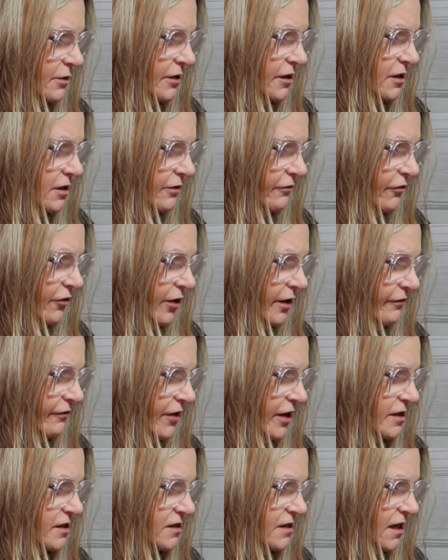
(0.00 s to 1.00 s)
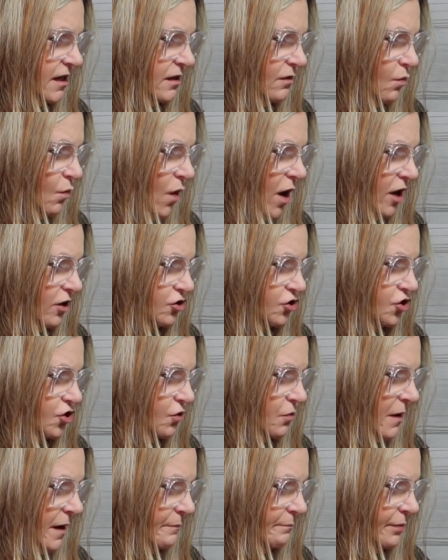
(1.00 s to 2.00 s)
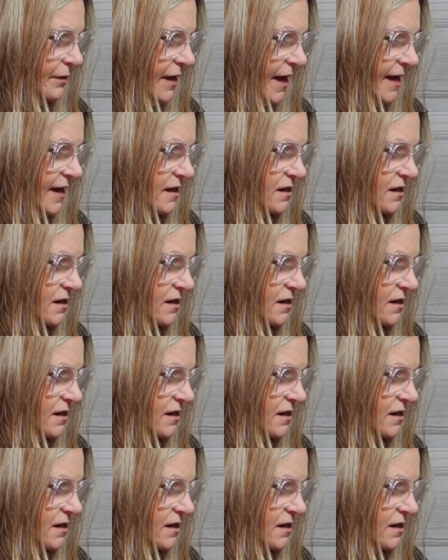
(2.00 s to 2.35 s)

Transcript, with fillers: clean your furry friend's teeth while chew and play.